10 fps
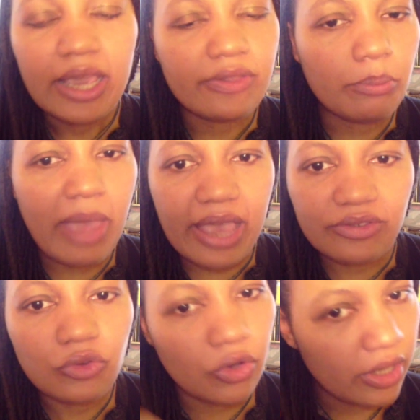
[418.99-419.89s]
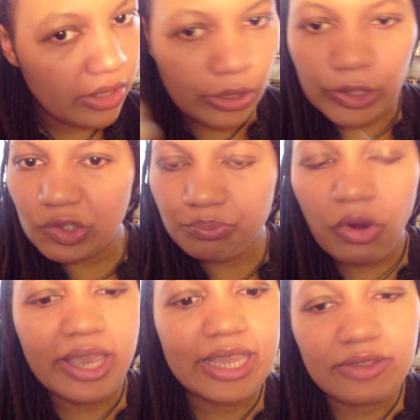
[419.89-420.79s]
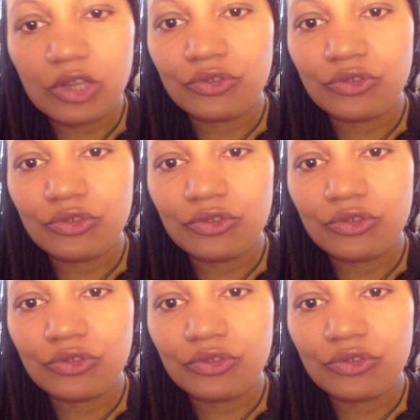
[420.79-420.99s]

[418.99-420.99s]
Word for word: The Master, he's brought in this